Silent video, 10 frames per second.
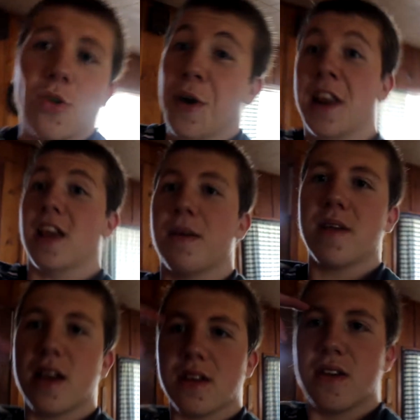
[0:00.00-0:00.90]
20
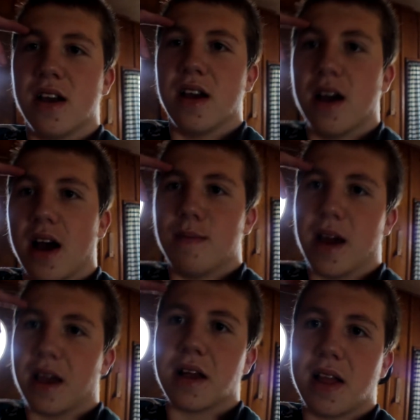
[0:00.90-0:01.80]
because I
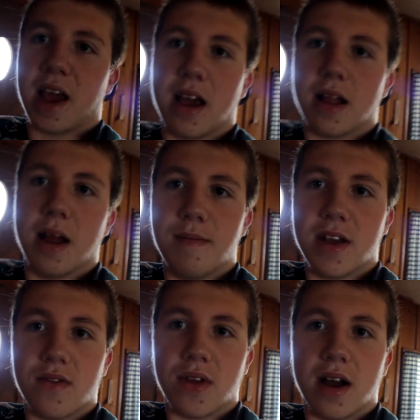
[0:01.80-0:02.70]
might like them
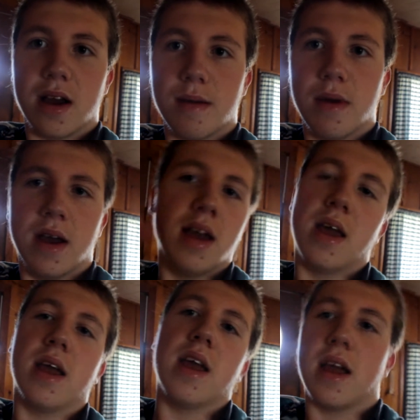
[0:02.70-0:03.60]
this time.
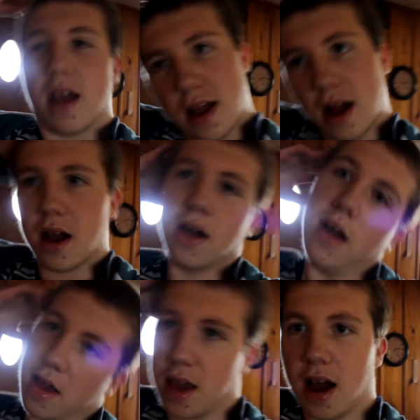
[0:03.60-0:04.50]
Yeah, uh,
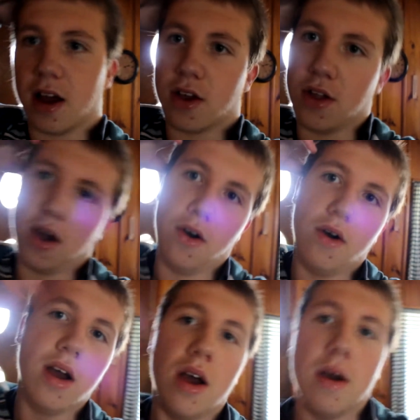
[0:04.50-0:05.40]
yeah, you know.
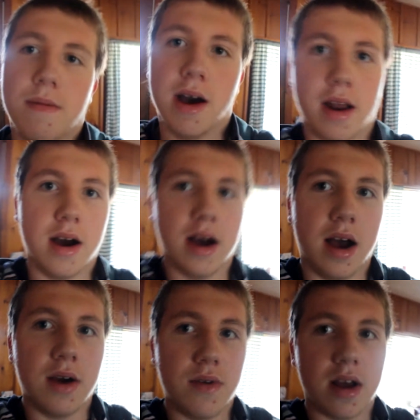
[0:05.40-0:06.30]
But uh,
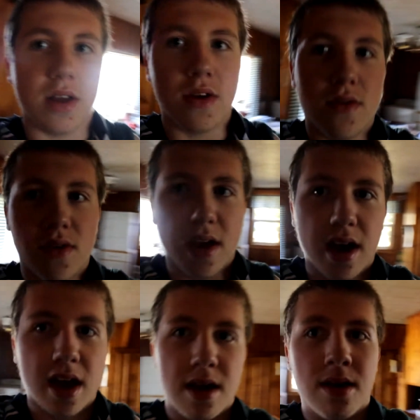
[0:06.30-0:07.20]
I would like to
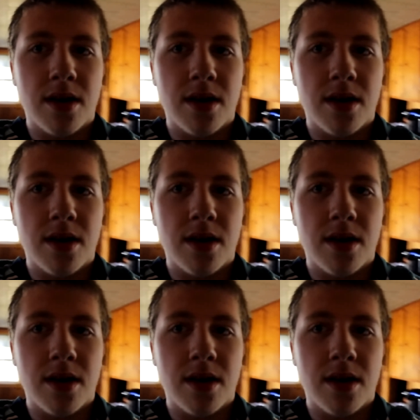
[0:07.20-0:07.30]
say